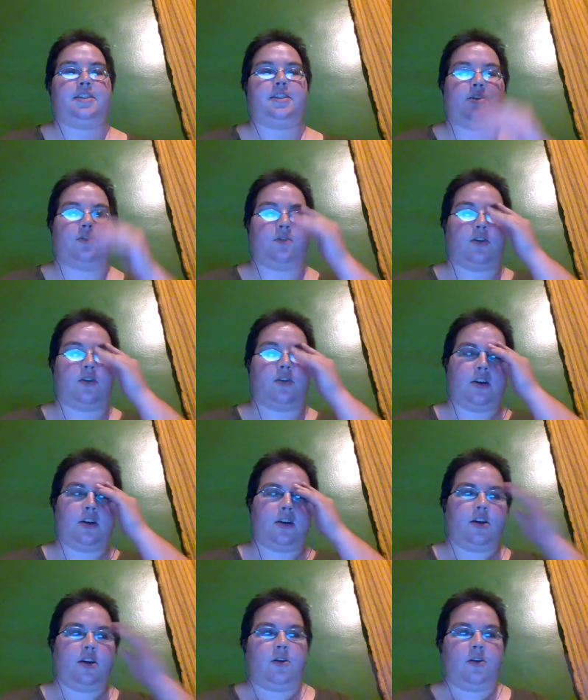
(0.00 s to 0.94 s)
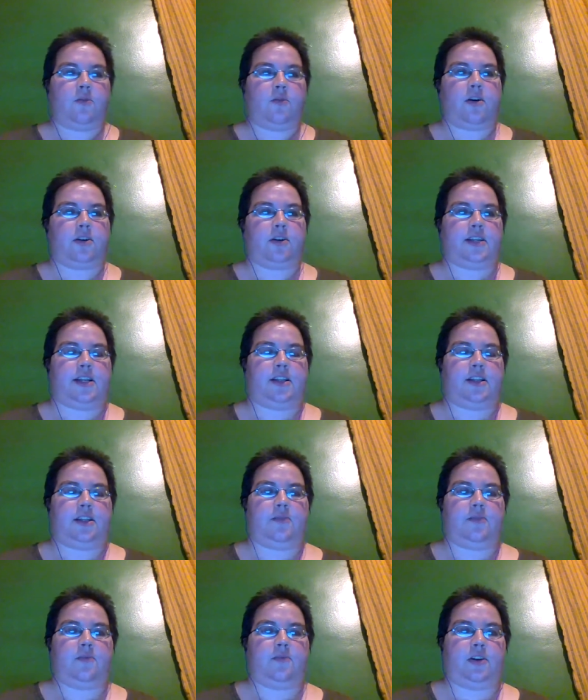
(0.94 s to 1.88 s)
So well done,
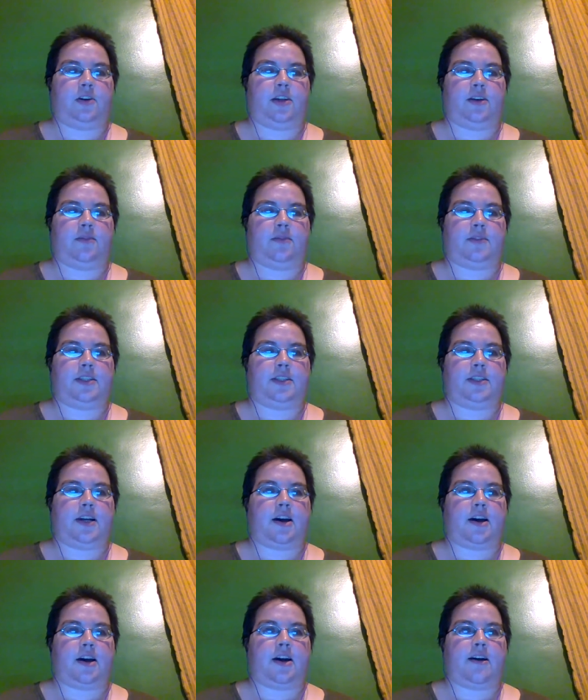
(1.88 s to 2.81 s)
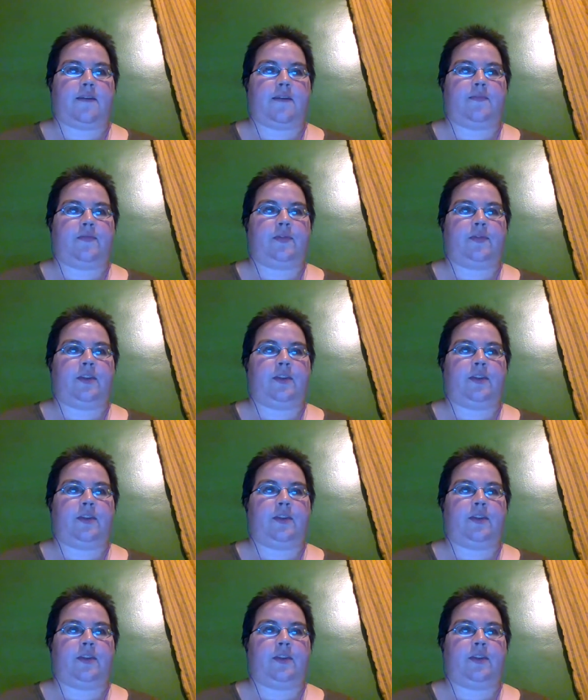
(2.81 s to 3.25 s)
Lynn Williams. Um,